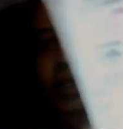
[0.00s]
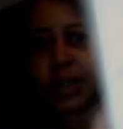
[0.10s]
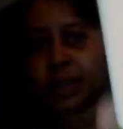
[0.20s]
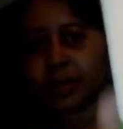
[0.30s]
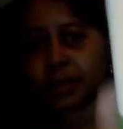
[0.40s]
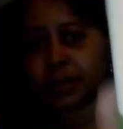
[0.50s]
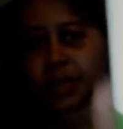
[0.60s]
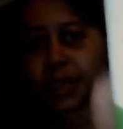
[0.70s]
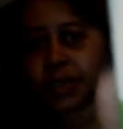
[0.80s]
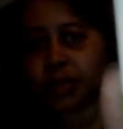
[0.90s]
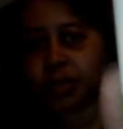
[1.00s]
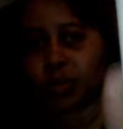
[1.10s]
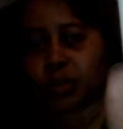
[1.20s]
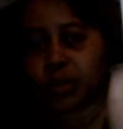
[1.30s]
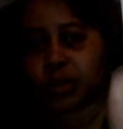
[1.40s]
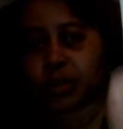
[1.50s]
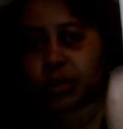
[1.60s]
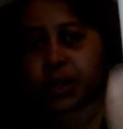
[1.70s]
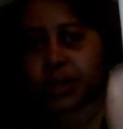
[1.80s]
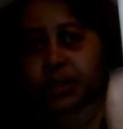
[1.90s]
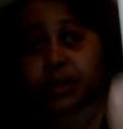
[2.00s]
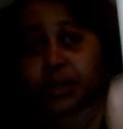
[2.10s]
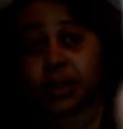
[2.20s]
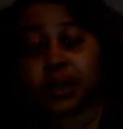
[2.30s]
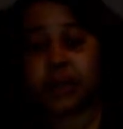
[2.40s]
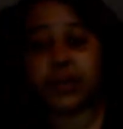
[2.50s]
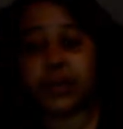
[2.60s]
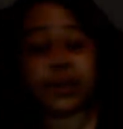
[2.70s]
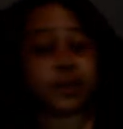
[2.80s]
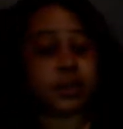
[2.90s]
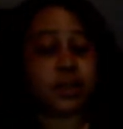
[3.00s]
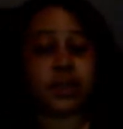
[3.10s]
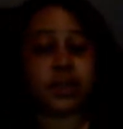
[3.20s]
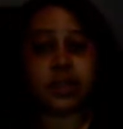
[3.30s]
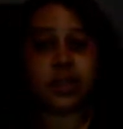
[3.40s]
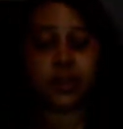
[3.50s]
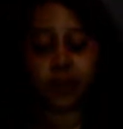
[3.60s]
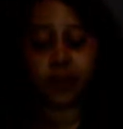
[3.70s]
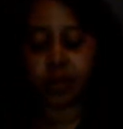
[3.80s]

um, daily moisturizer which is something different.